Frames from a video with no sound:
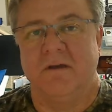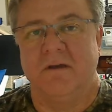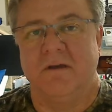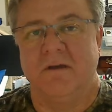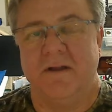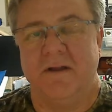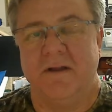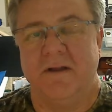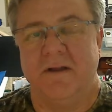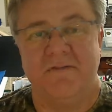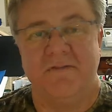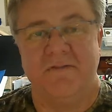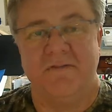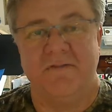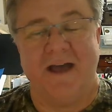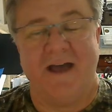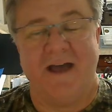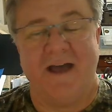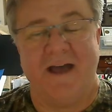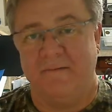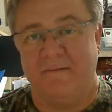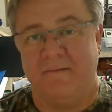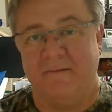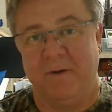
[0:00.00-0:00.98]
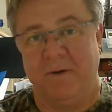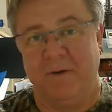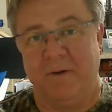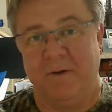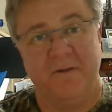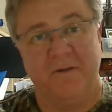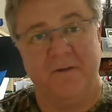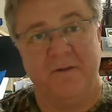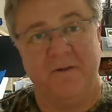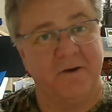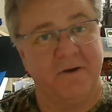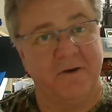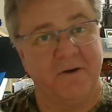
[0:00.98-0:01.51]
Enough of that. Both
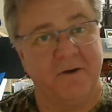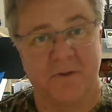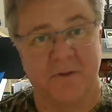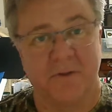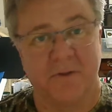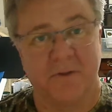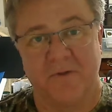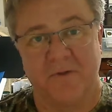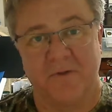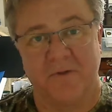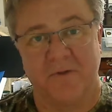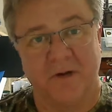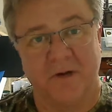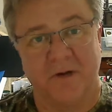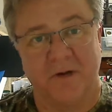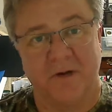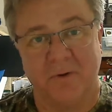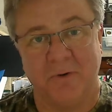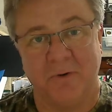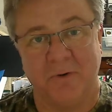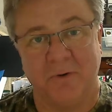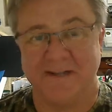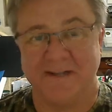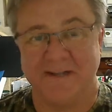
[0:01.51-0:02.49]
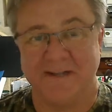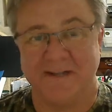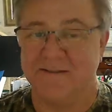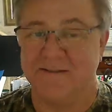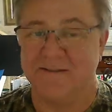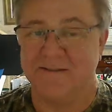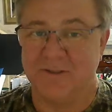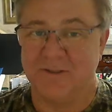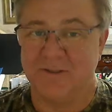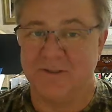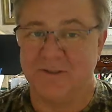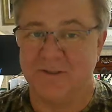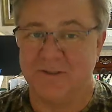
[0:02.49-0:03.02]
of those are worth 100 points,
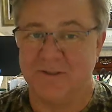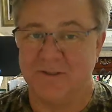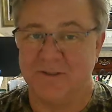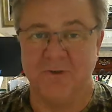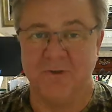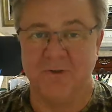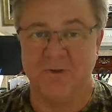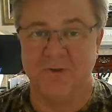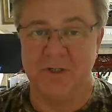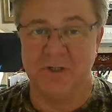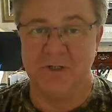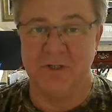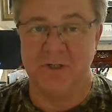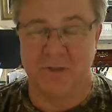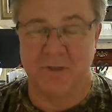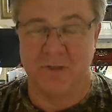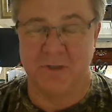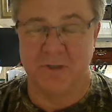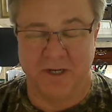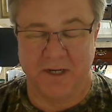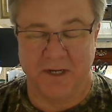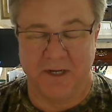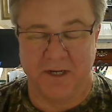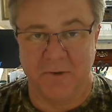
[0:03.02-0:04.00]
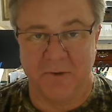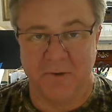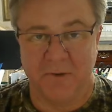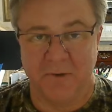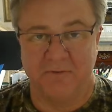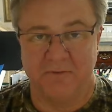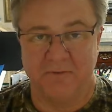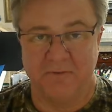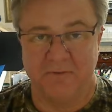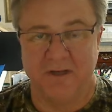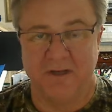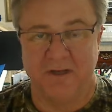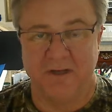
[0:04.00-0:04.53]
so it behooves you to try to get a hold
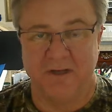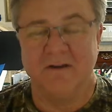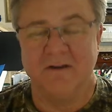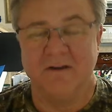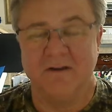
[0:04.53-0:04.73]
of me.